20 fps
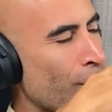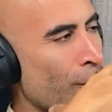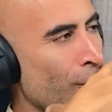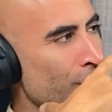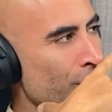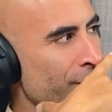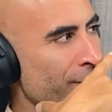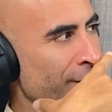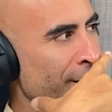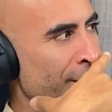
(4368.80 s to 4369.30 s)

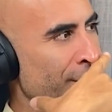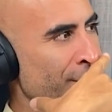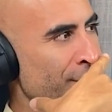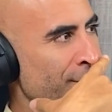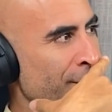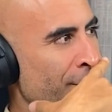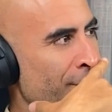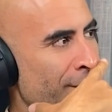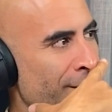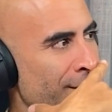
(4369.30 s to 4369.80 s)
all of
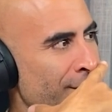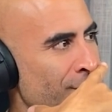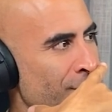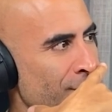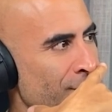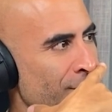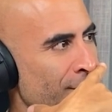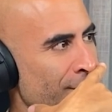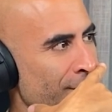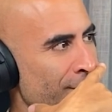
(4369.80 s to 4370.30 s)
letters. I read
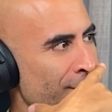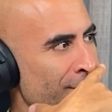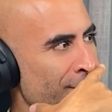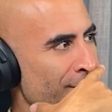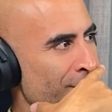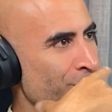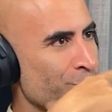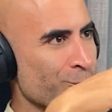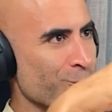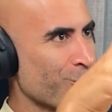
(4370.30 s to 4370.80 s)
just the,
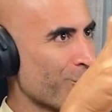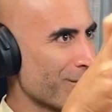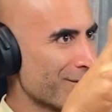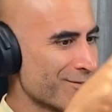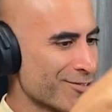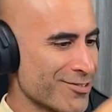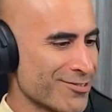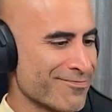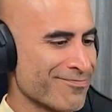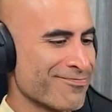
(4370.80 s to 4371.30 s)
the cool
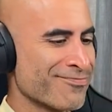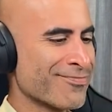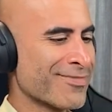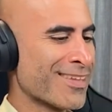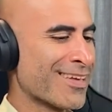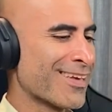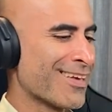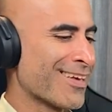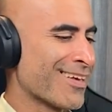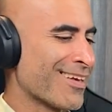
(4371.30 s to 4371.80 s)
ones
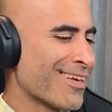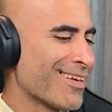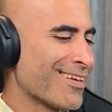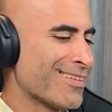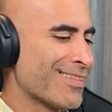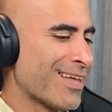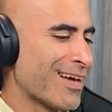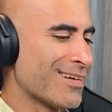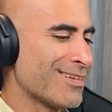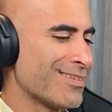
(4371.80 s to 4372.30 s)

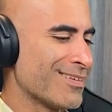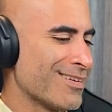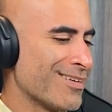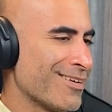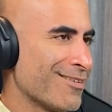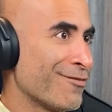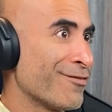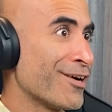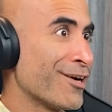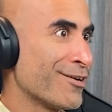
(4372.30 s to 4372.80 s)
that
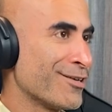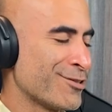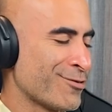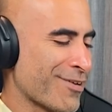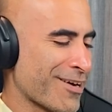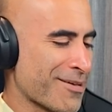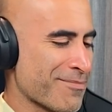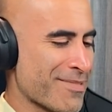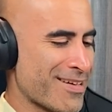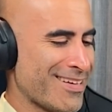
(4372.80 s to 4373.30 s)
uh, Ferriss
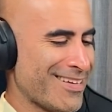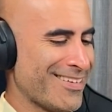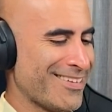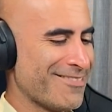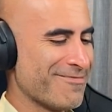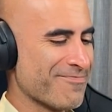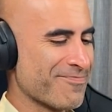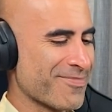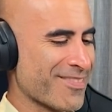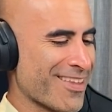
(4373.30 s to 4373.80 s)
recommended.
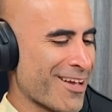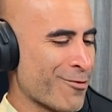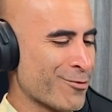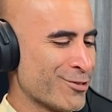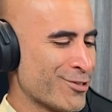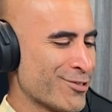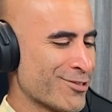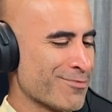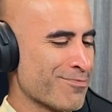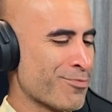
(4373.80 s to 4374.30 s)
I
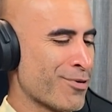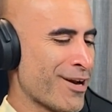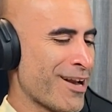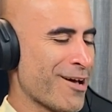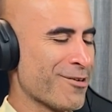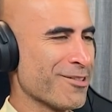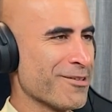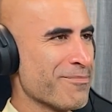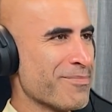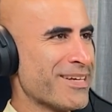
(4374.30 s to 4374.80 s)
would just print
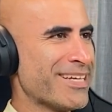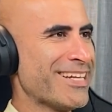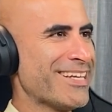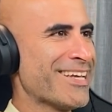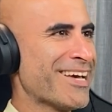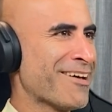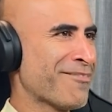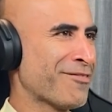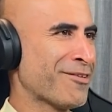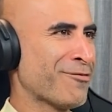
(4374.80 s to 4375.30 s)
out the
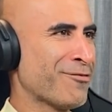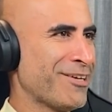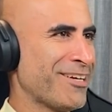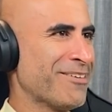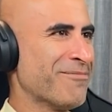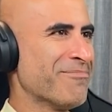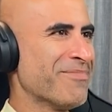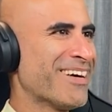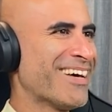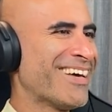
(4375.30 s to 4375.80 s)
PDF and read
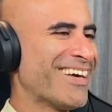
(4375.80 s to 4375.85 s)
them